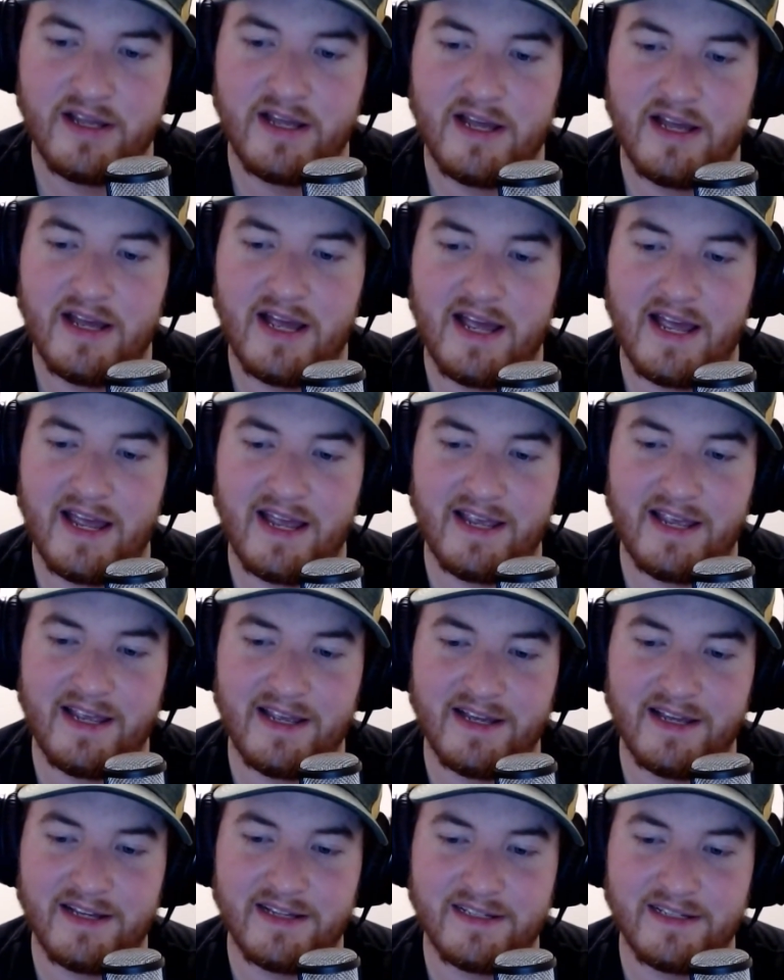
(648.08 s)

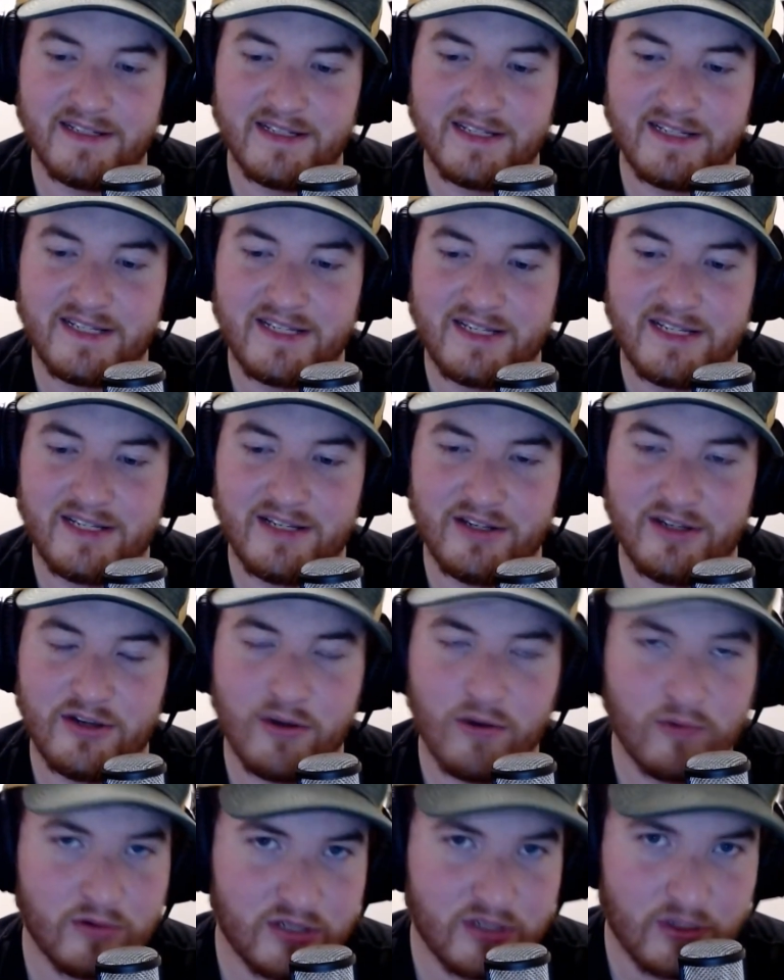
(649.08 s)
and
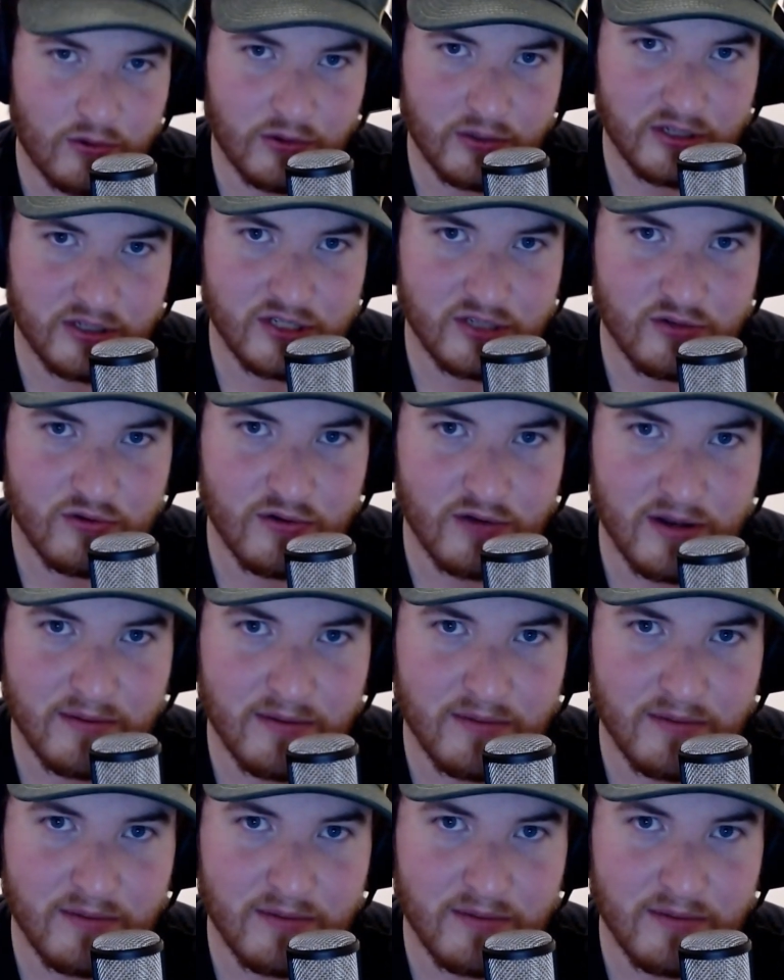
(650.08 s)
don't totally screw up.